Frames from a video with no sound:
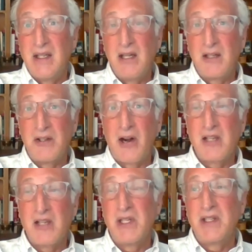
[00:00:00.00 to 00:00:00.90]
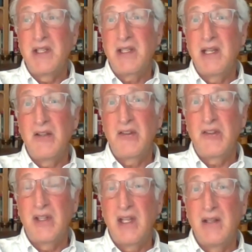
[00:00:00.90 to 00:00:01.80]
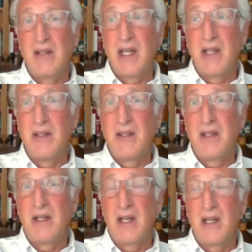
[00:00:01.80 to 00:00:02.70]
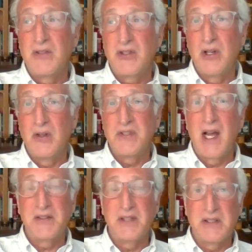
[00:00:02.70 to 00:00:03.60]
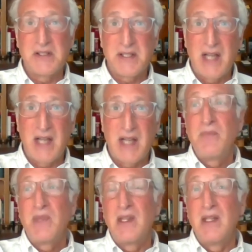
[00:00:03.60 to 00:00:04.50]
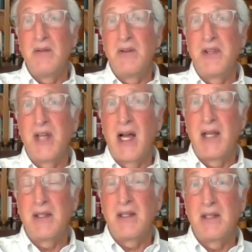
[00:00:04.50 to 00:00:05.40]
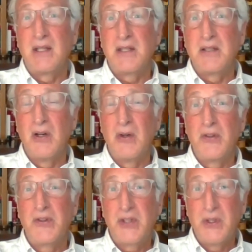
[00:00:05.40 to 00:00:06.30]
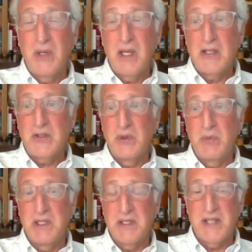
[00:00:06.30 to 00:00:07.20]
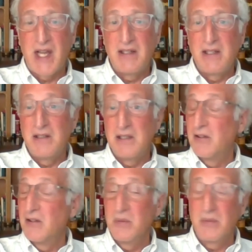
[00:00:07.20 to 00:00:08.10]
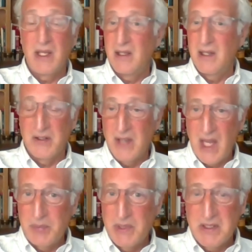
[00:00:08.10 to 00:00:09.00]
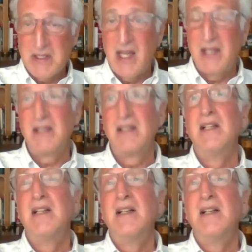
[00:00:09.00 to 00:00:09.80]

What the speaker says: It held argument on the case and then chose not to decide it. It thought that the Doe's 2 case would be decided in the interim, and it has not been decided.